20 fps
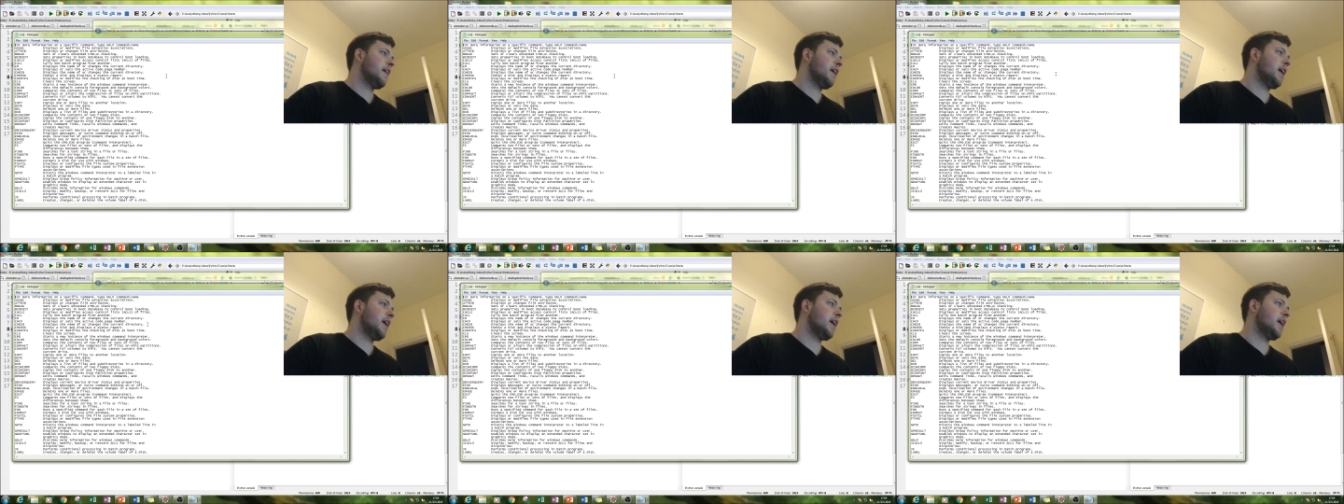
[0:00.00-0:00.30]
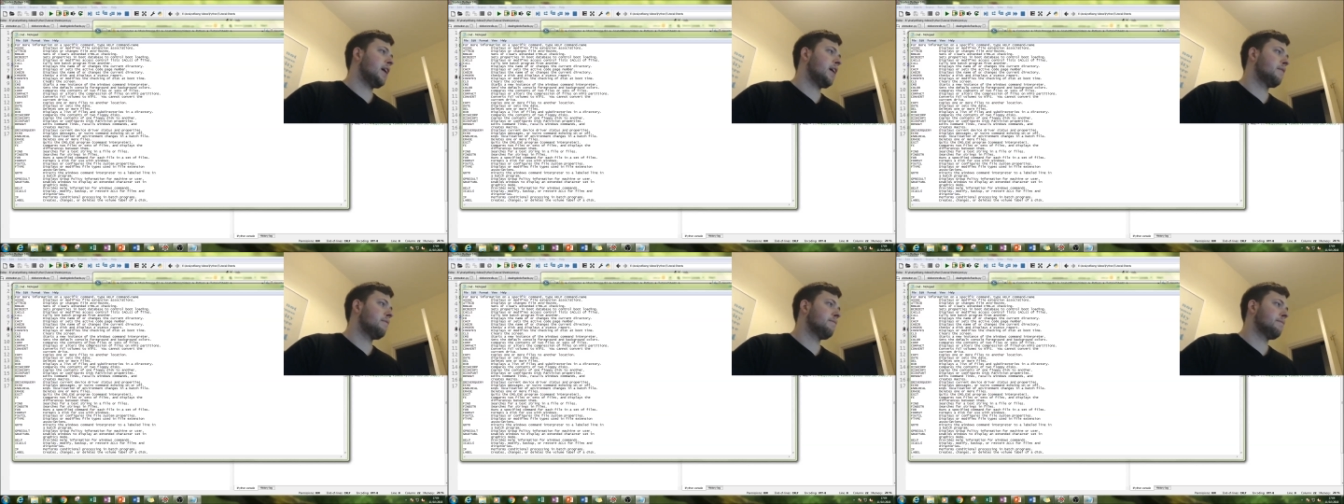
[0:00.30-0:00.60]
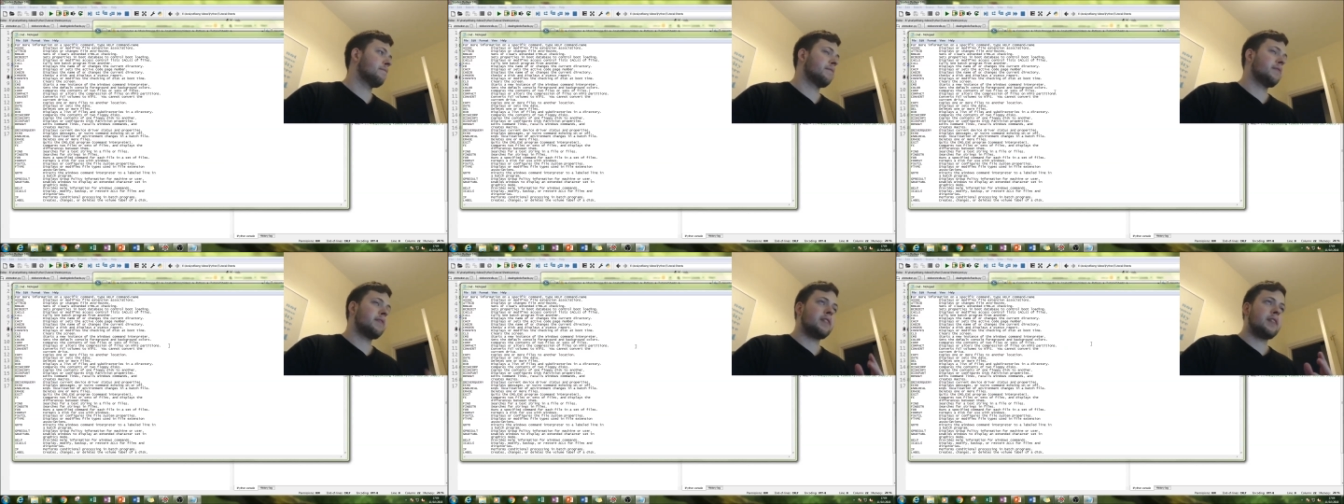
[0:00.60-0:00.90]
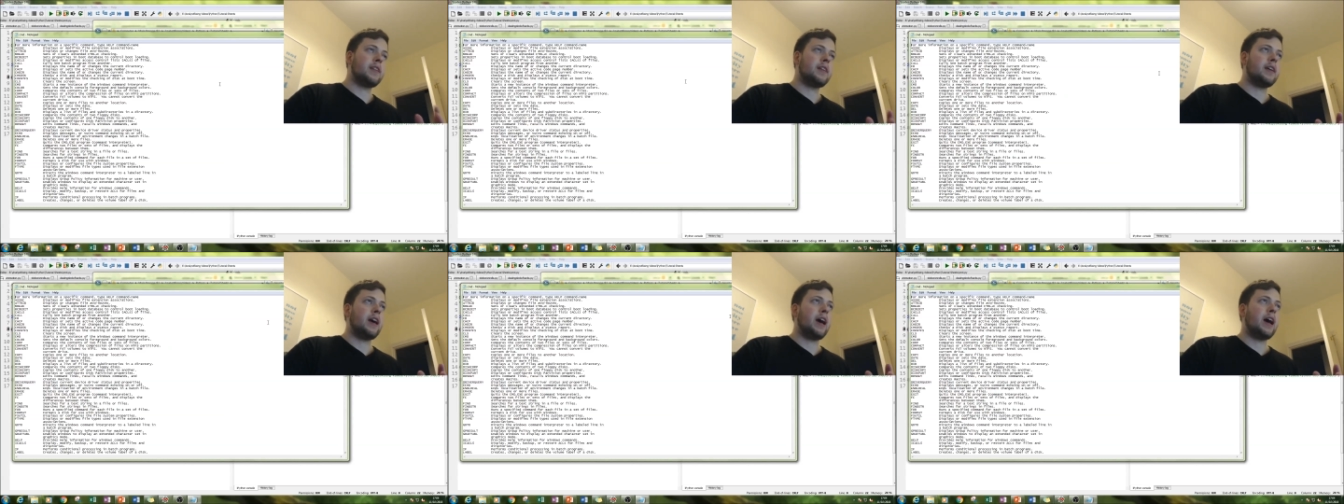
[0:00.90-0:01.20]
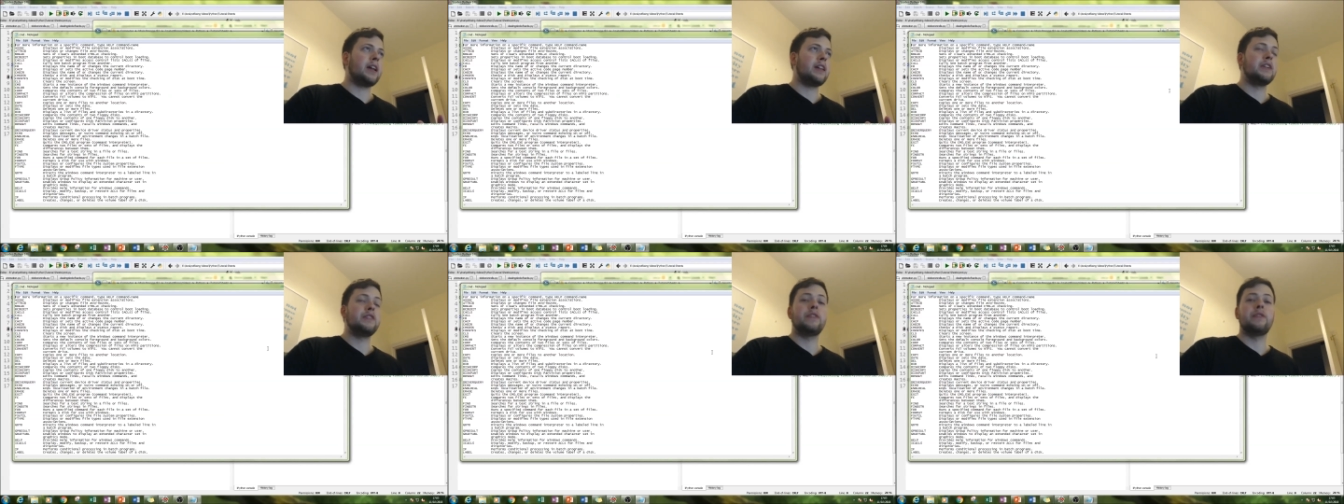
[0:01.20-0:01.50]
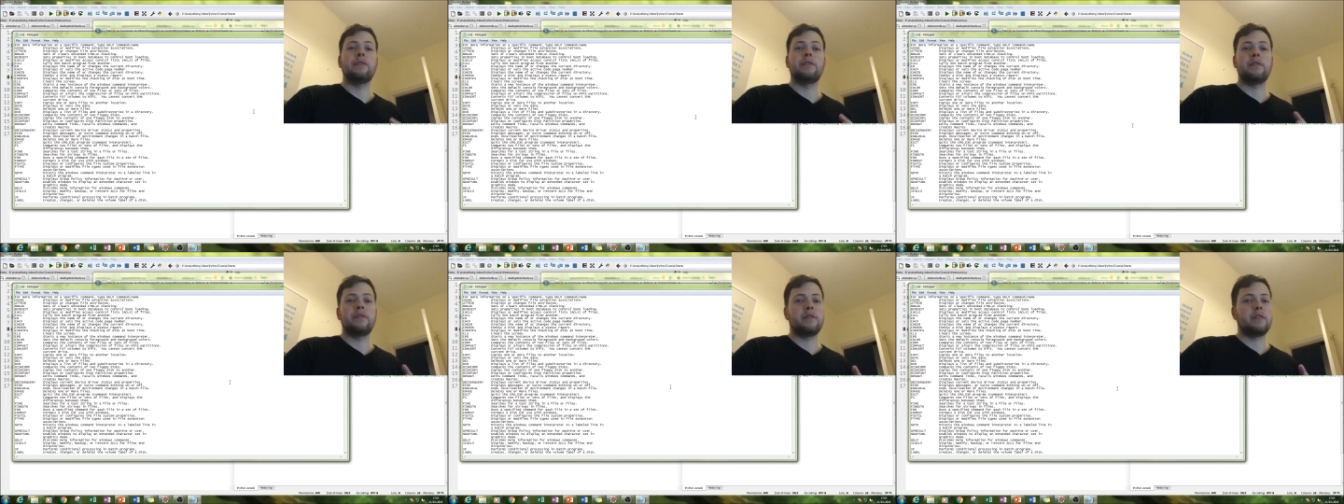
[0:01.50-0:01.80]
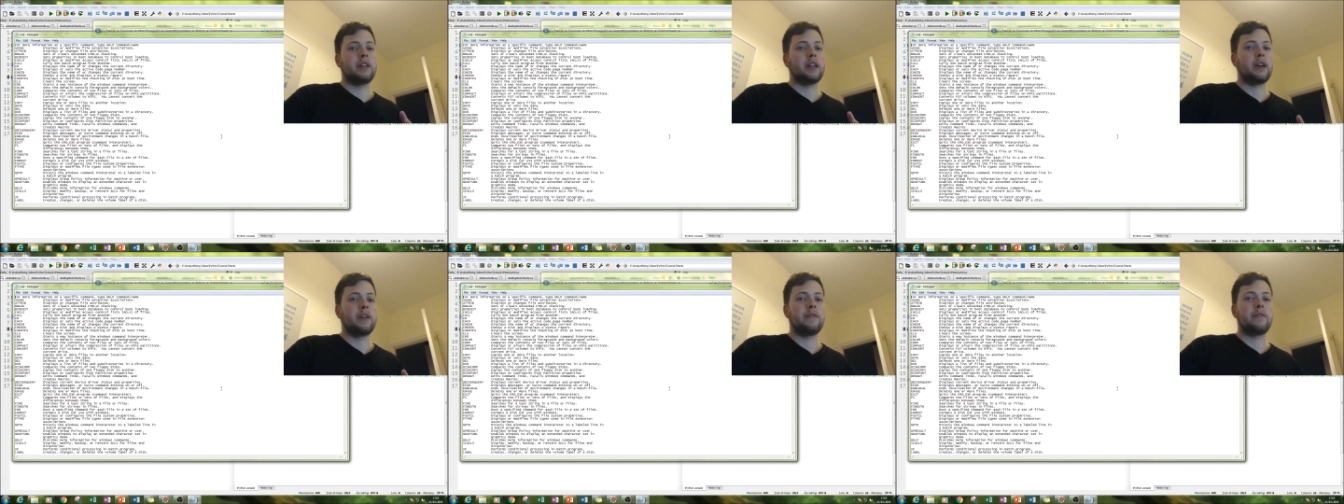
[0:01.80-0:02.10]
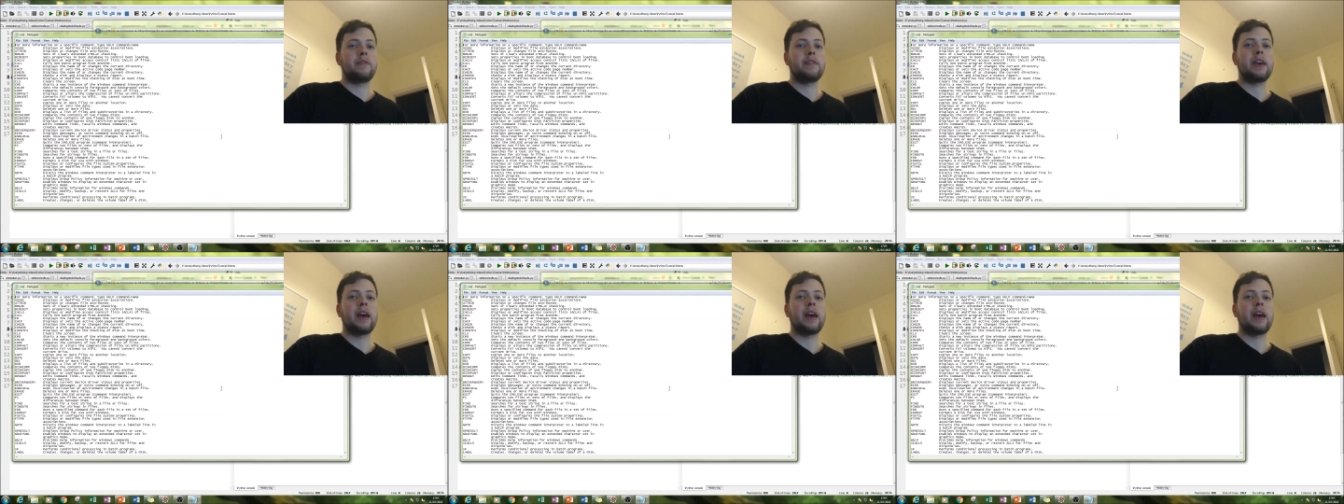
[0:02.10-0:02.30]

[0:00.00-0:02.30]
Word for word: And you can, you know,